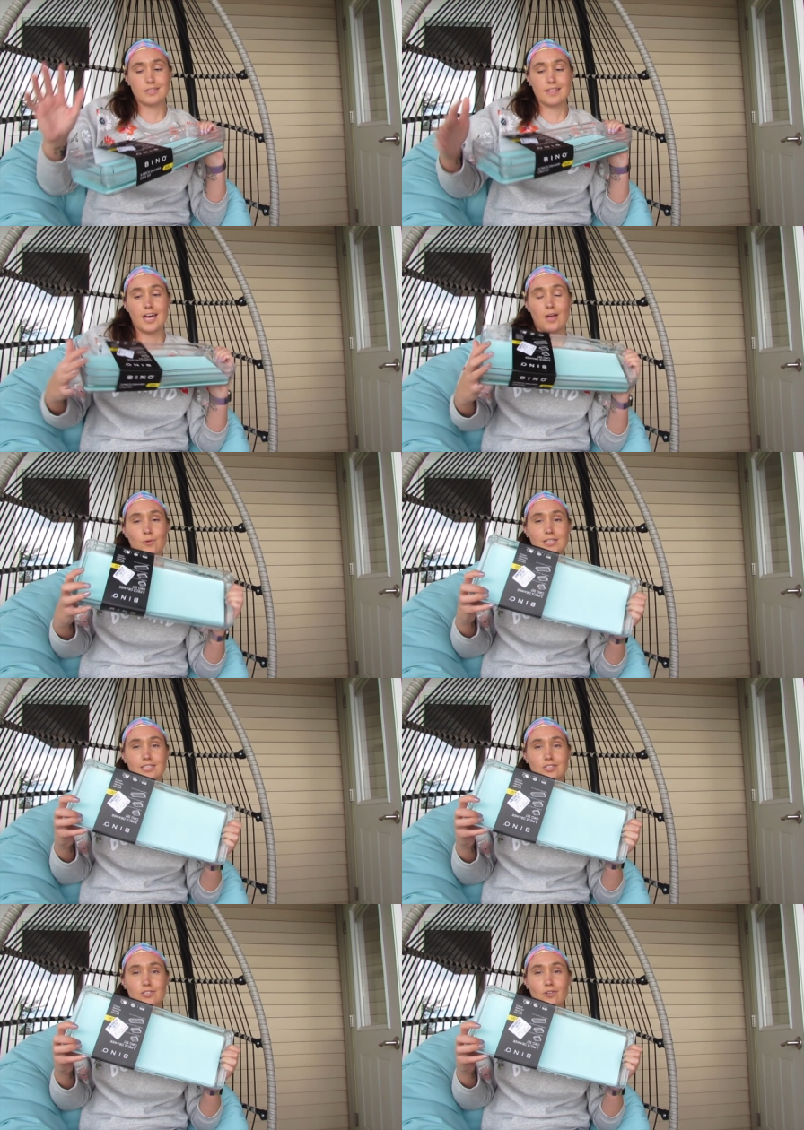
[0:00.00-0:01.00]
and then went
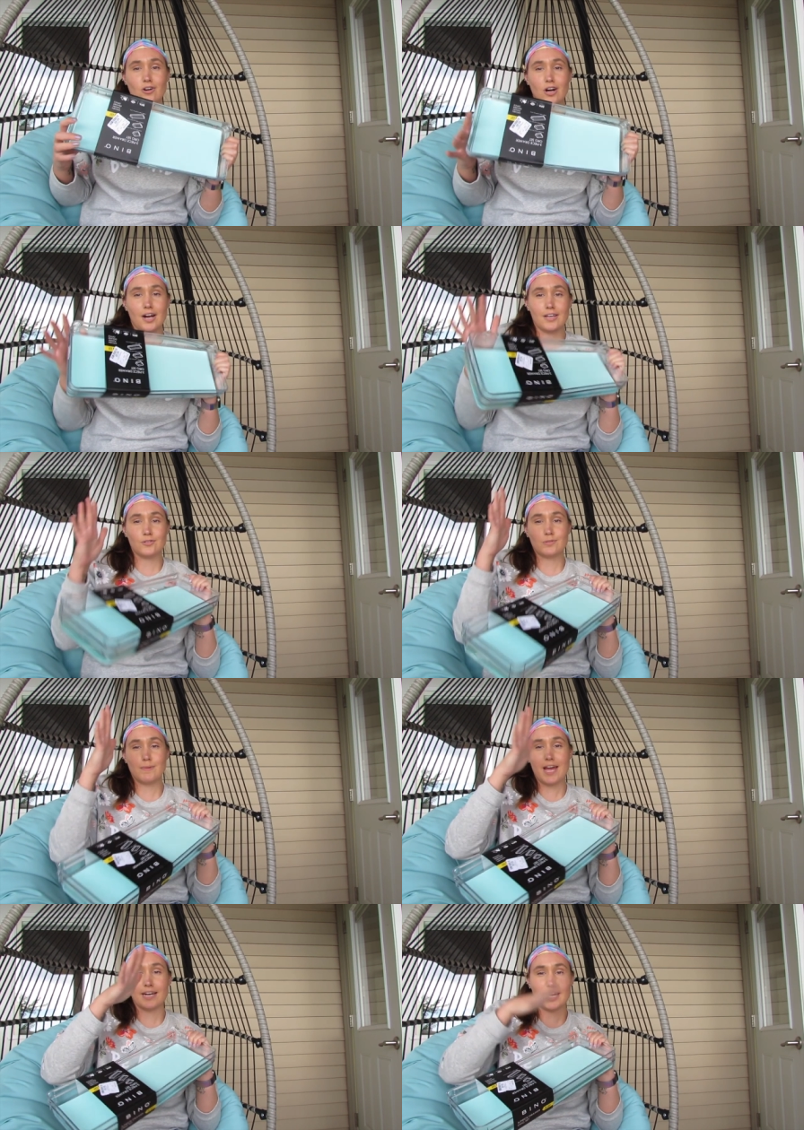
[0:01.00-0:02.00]
to the store, used
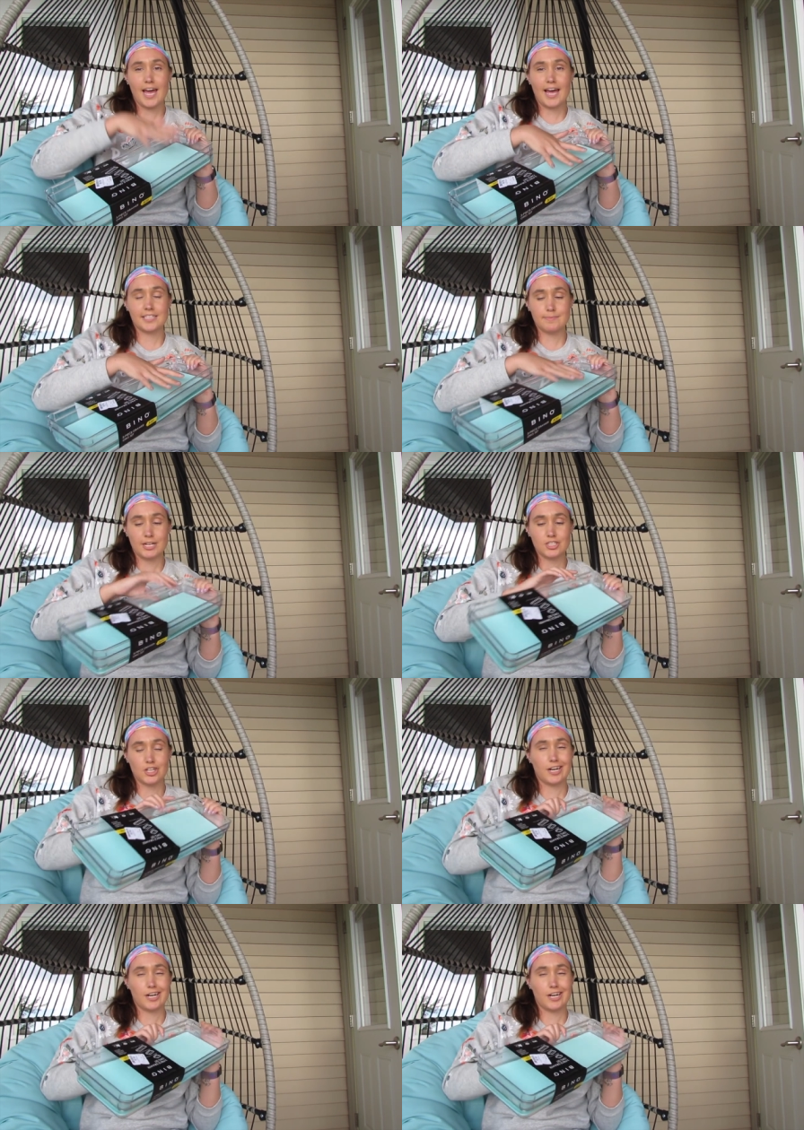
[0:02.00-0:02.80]
my hand again to measure,